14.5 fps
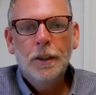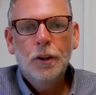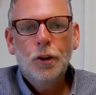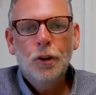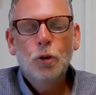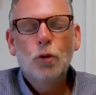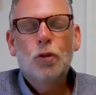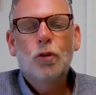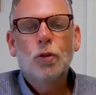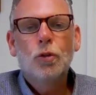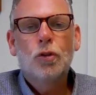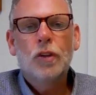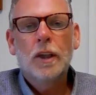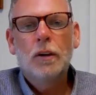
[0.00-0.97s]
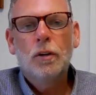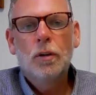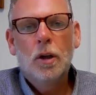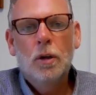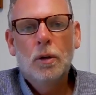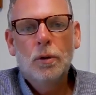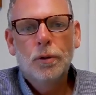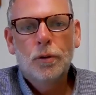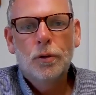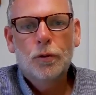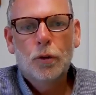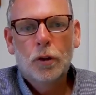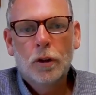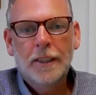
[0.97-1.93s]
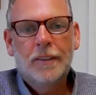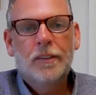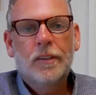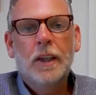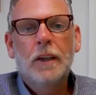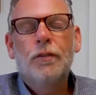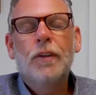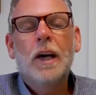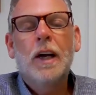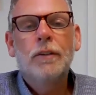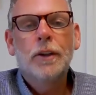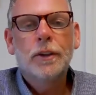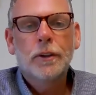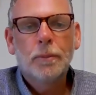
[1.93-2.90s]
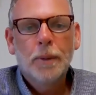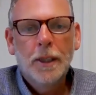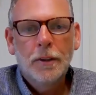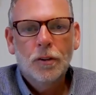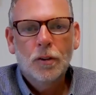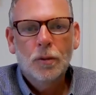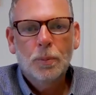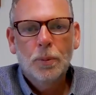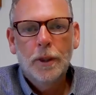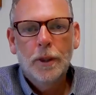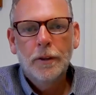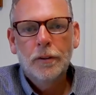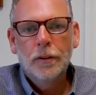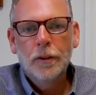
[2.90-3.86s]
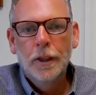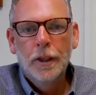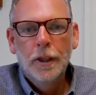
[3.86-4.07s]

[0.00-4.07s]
used to sell loans for, let's say, 500 basis points,